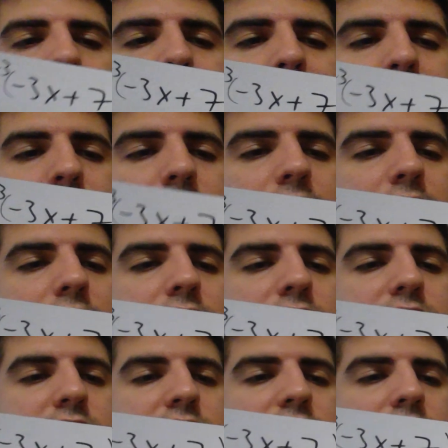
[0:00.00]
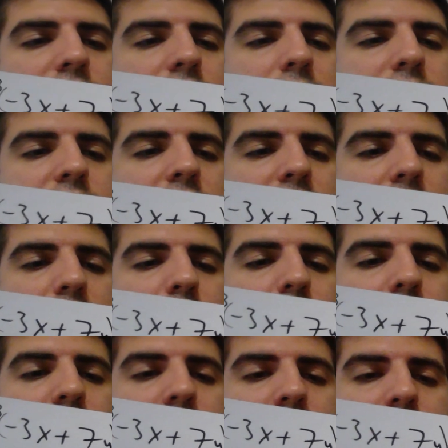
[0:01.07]
And negative 16 times negative
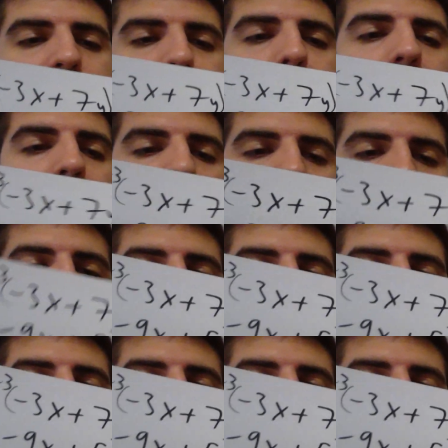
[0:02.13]
3 is positive